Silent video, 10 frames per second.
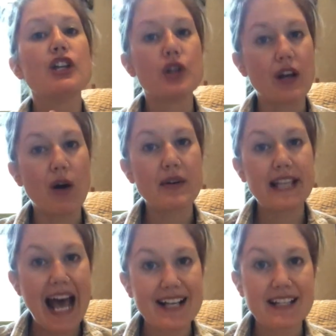you can always
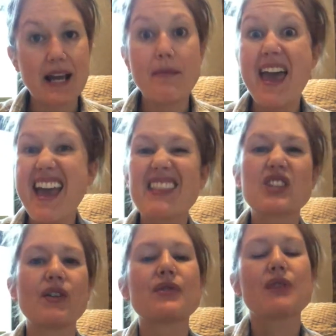ask them, hey,
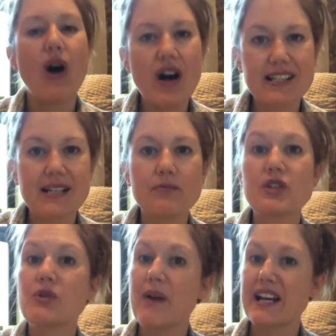this photo's awesome.
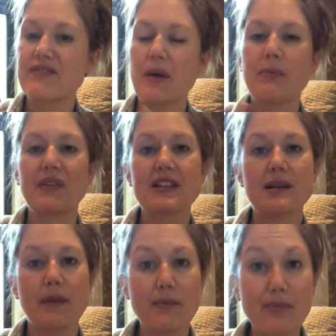Would you mind if I put this on my